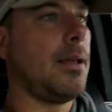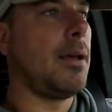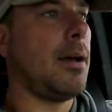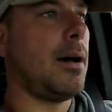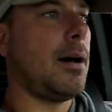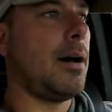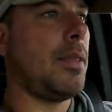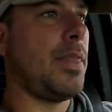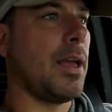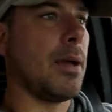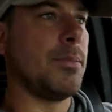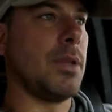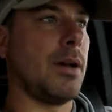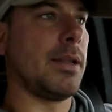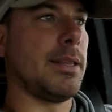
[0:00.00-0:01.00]
I think
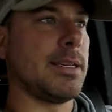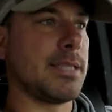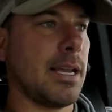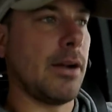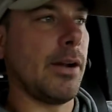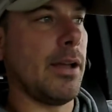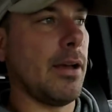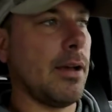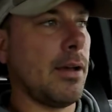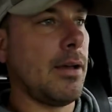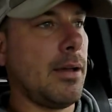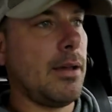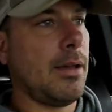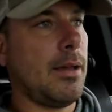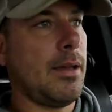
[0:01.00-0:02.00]
I'm done in this area,
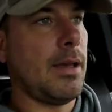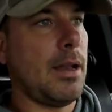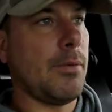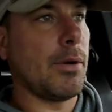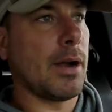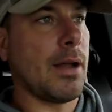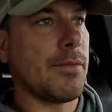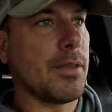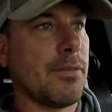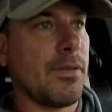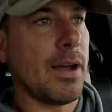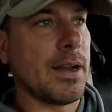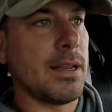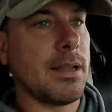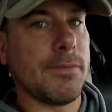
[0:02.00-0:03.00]
and we're going to have to
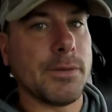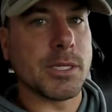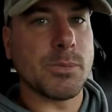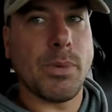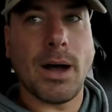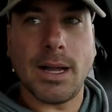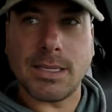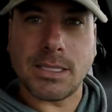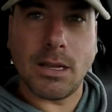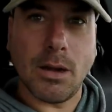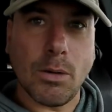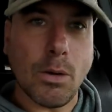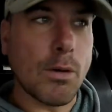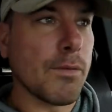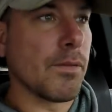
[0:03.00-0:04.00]
find a different spot. So
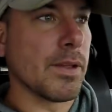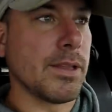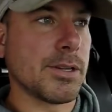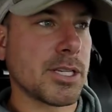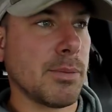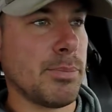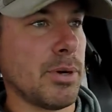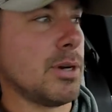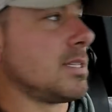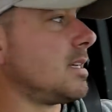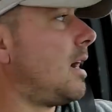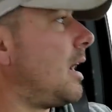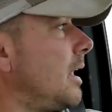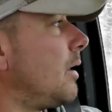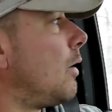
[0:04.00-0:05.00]
hopefully there's some birds
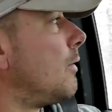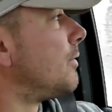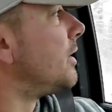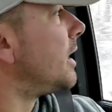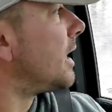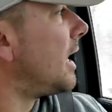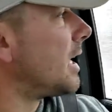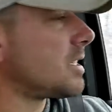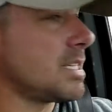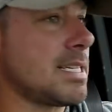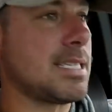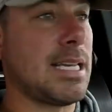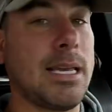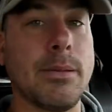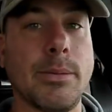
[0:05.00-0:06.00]
on it. Hopefully you can actually
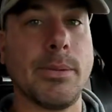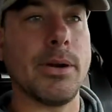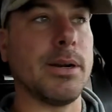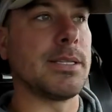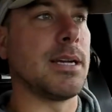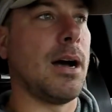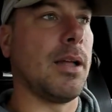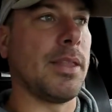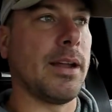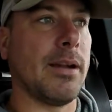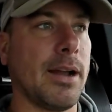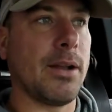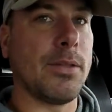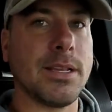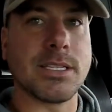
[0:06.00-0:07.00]
see the birds on there.
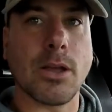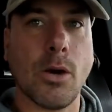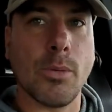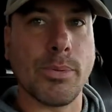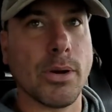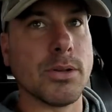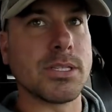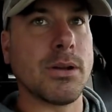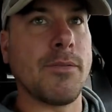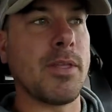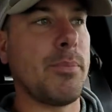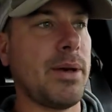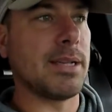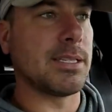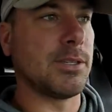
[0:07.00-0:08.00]
I know these GoPros don't have
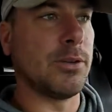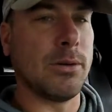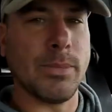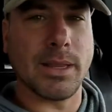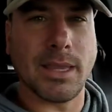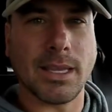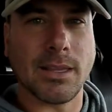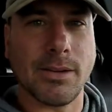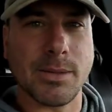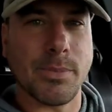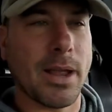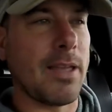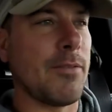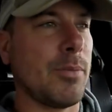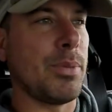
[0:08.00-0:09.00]
the best zoom. I think there
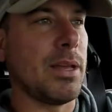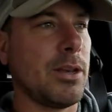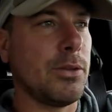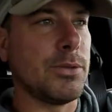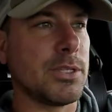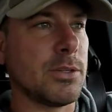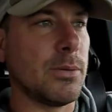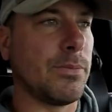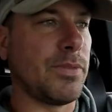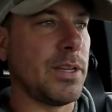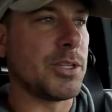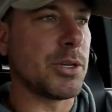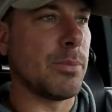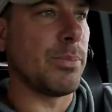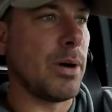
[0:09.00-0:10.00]
might even be a new zoom
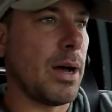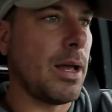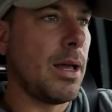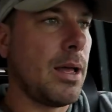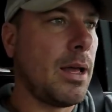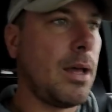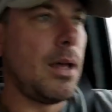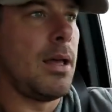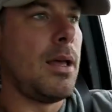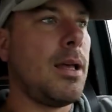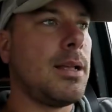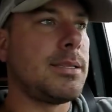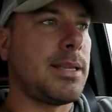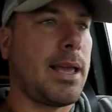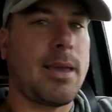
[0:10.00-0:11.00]
feature, but
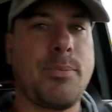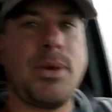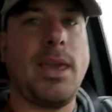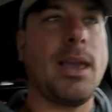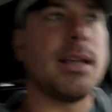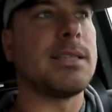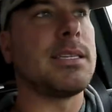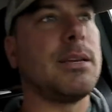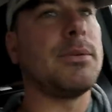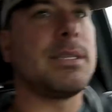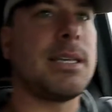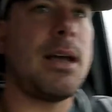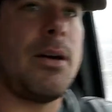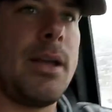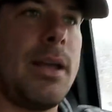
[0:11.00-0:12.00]
let's take a peek and see what's out